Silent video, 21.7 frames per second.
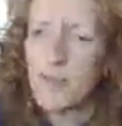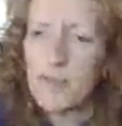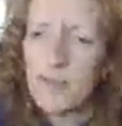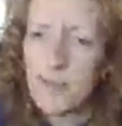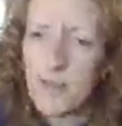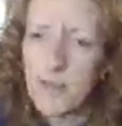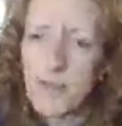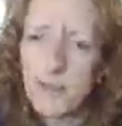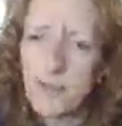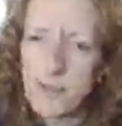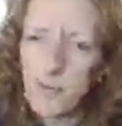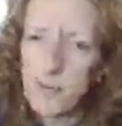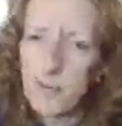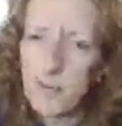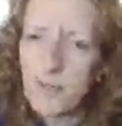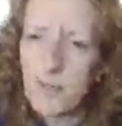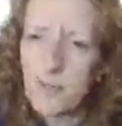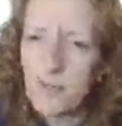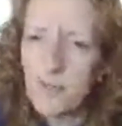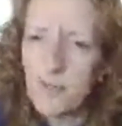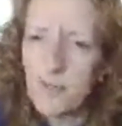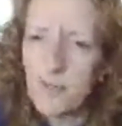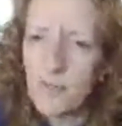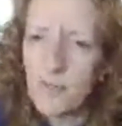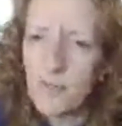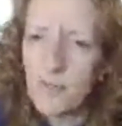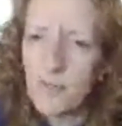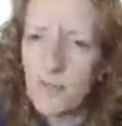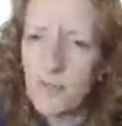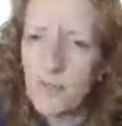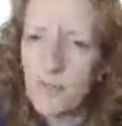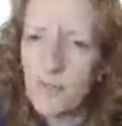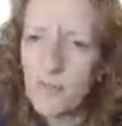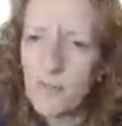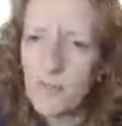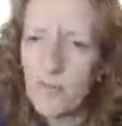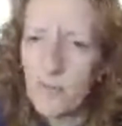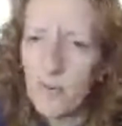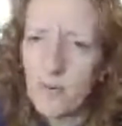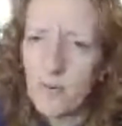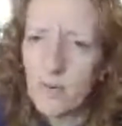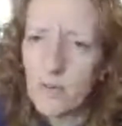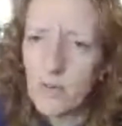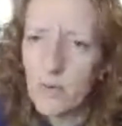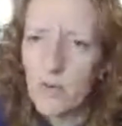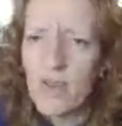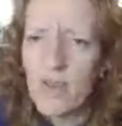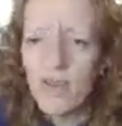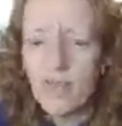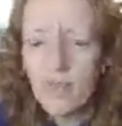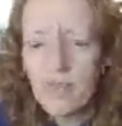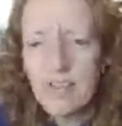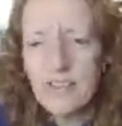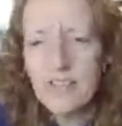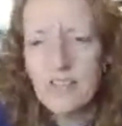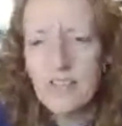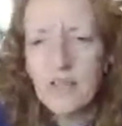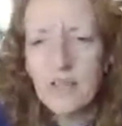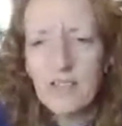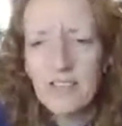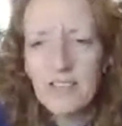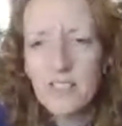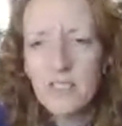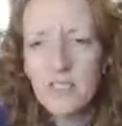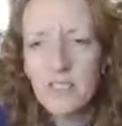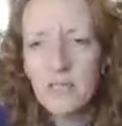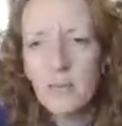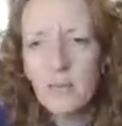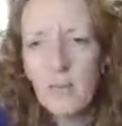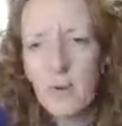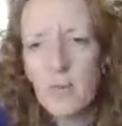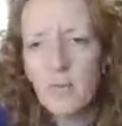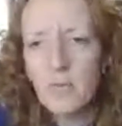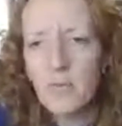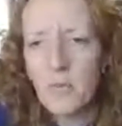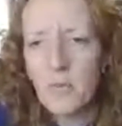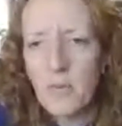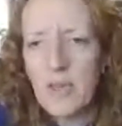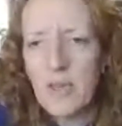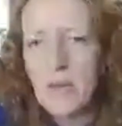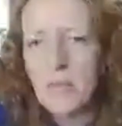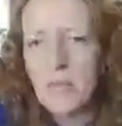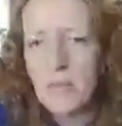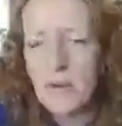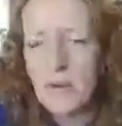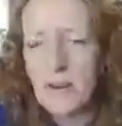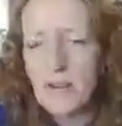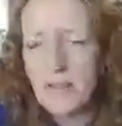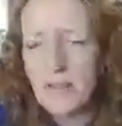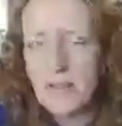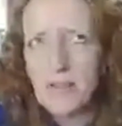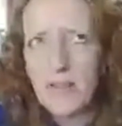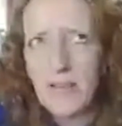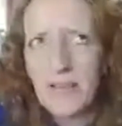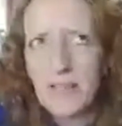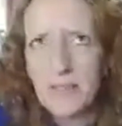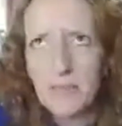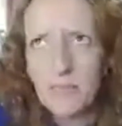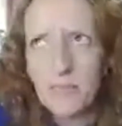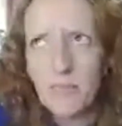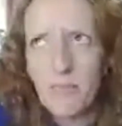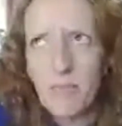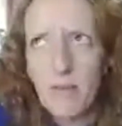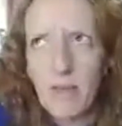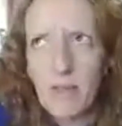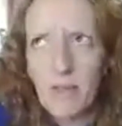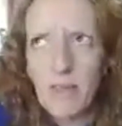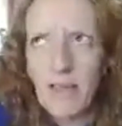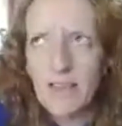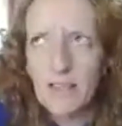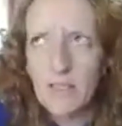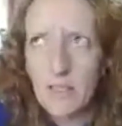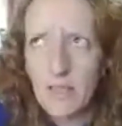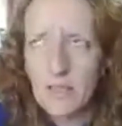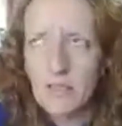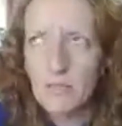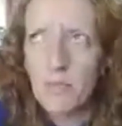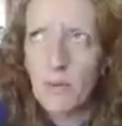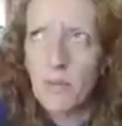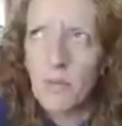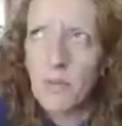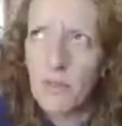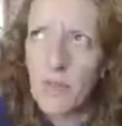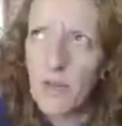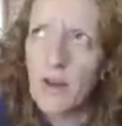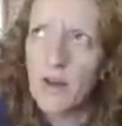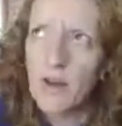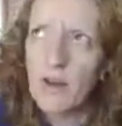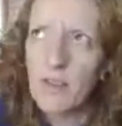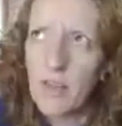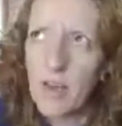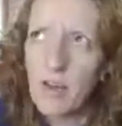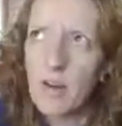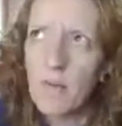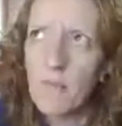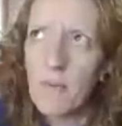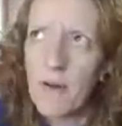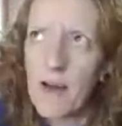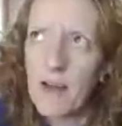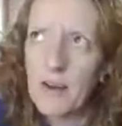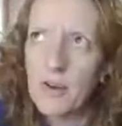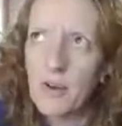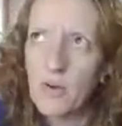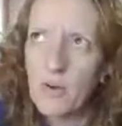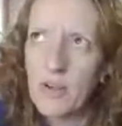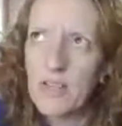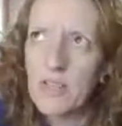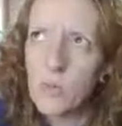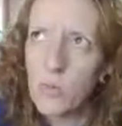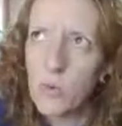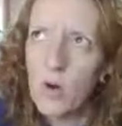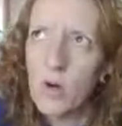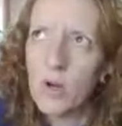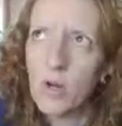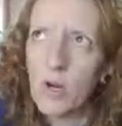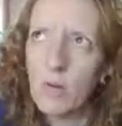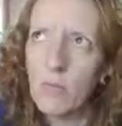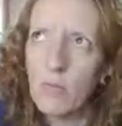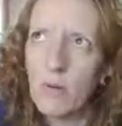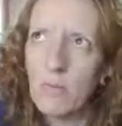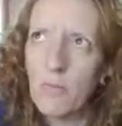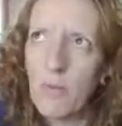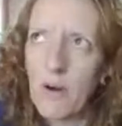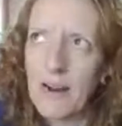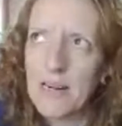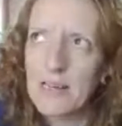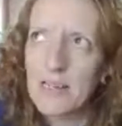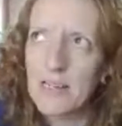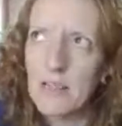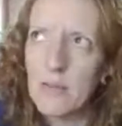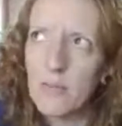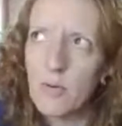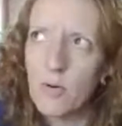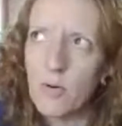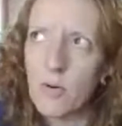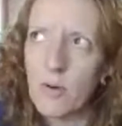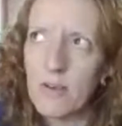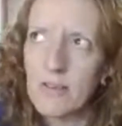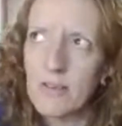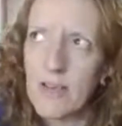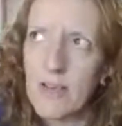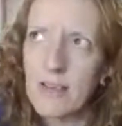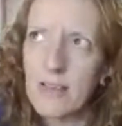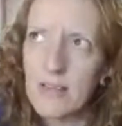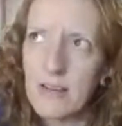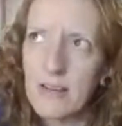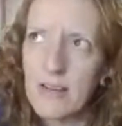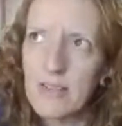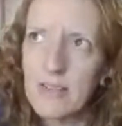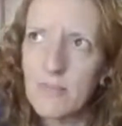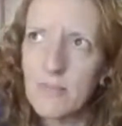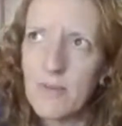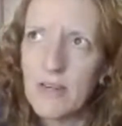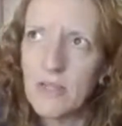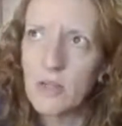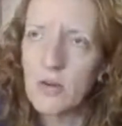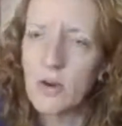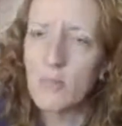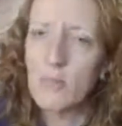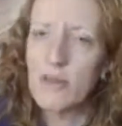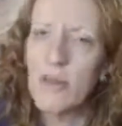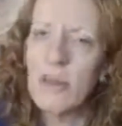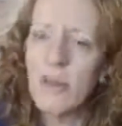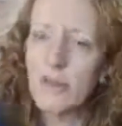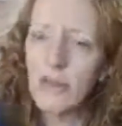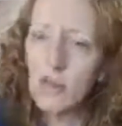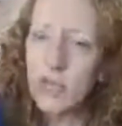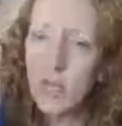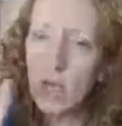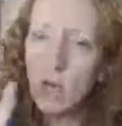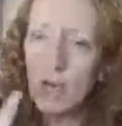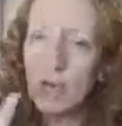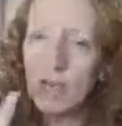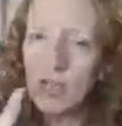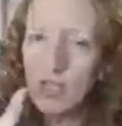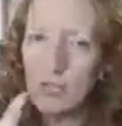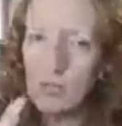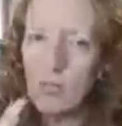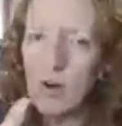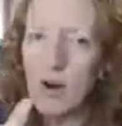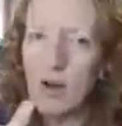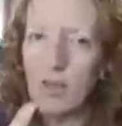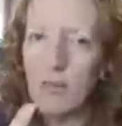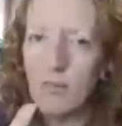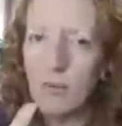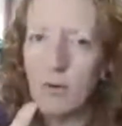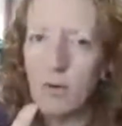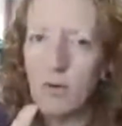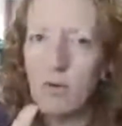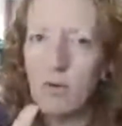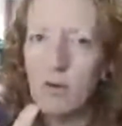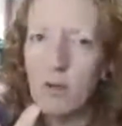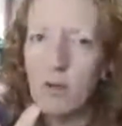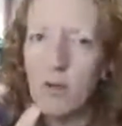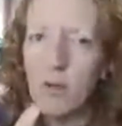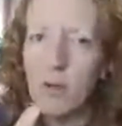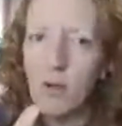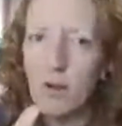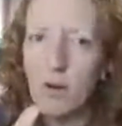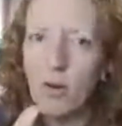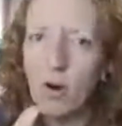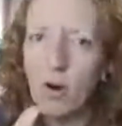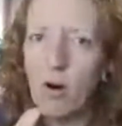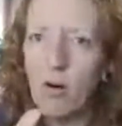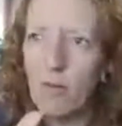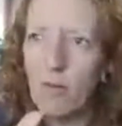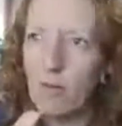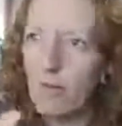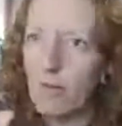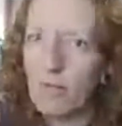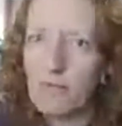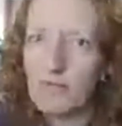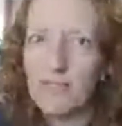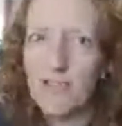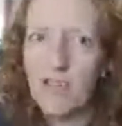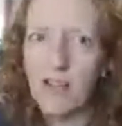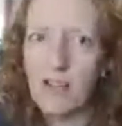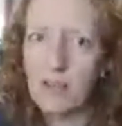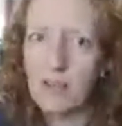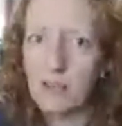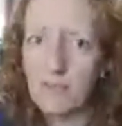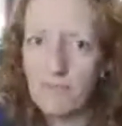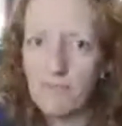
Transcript: Take 2 inches before and this is the problem with me, Bryn, is that's probably the only bit I do need to work on when practicing the bunkers is I need to make sure I'm hitting 2 inches behind the ball, not 6,